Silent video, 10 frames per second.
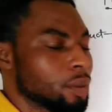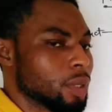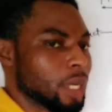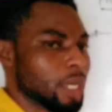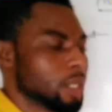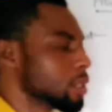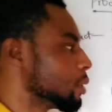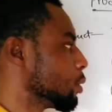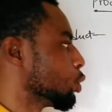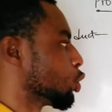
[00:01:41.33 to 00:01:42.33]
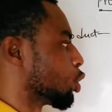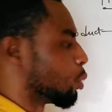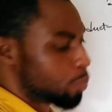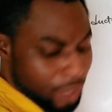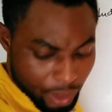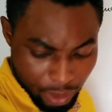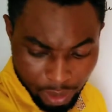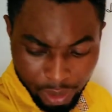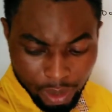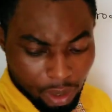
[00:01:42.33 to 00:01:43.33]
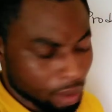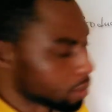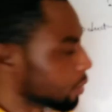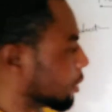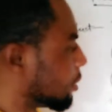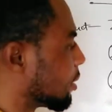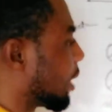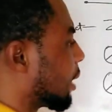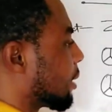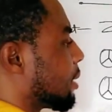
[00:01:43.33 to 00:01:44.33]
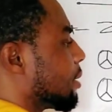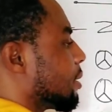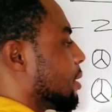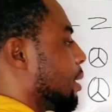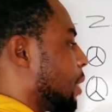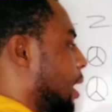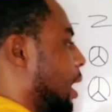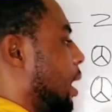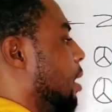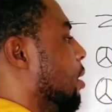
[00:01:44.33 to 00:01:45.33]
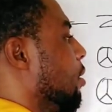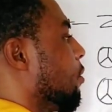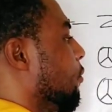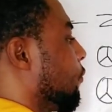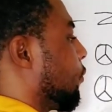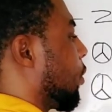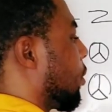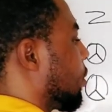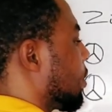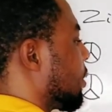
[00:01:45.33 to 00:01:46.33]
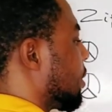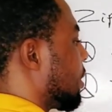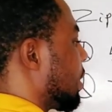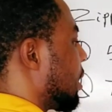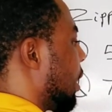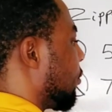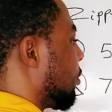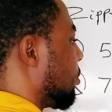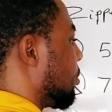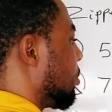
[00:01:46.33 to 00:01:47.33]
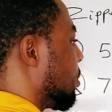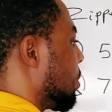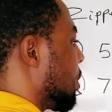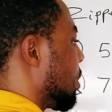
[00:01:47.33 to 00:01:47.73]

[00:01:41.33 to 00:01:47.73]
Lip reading: Okay? Shop B is selling this same car for 7